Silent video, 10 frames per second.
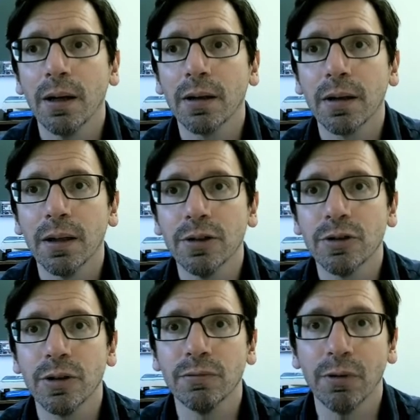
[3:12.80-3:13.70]

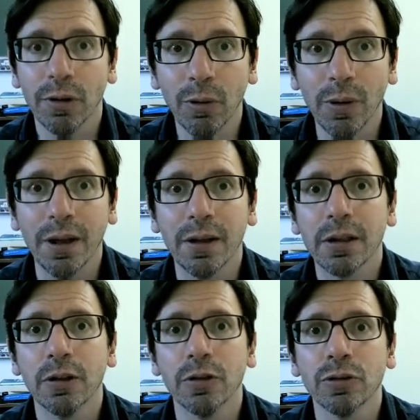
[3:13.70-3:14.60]
countries with lower
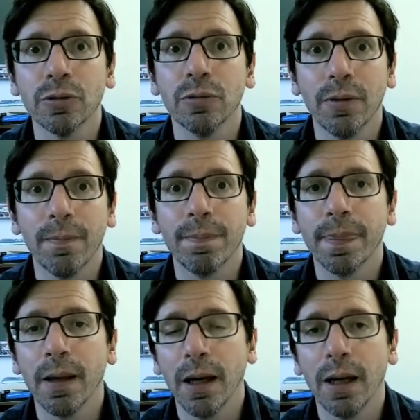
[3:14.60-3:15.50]
social
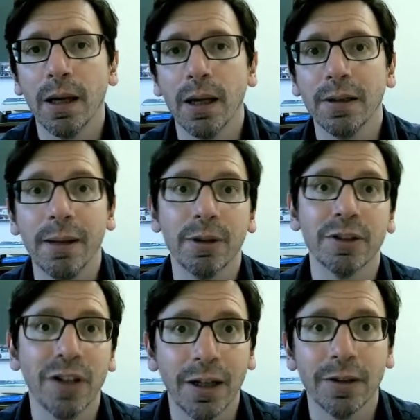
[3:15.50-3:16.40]
and labour
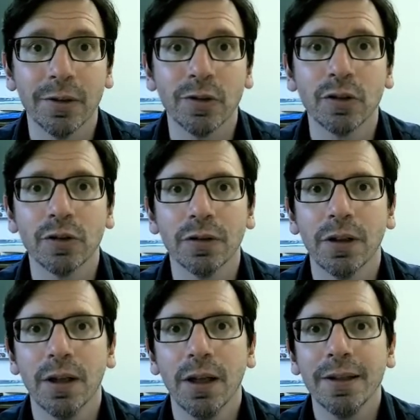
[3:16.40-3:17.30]
standards
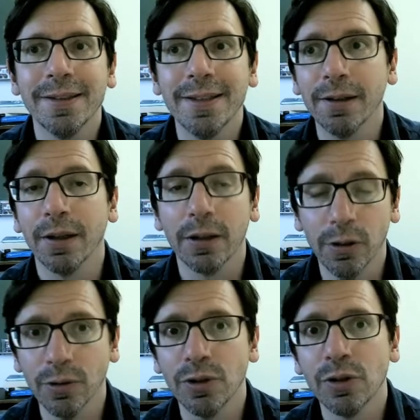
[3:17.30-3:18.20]
sell their
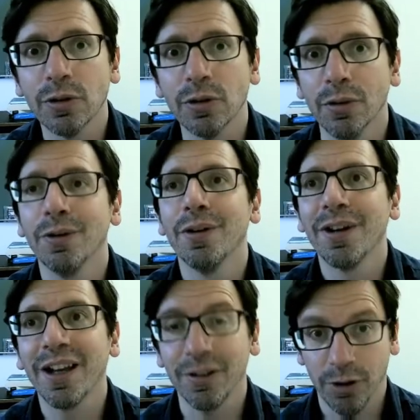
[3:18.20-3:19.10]
goods to
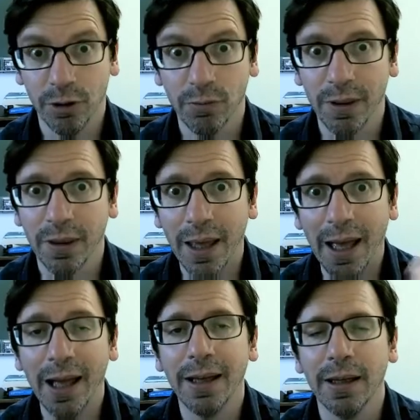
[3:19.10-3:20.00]
countries with
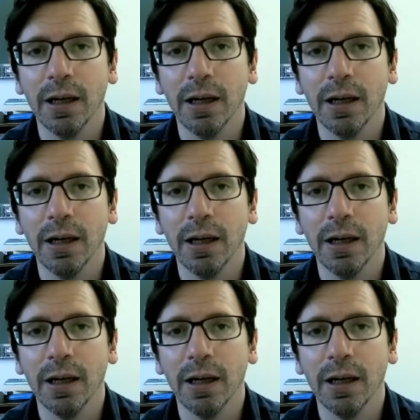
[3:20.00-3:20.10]
higher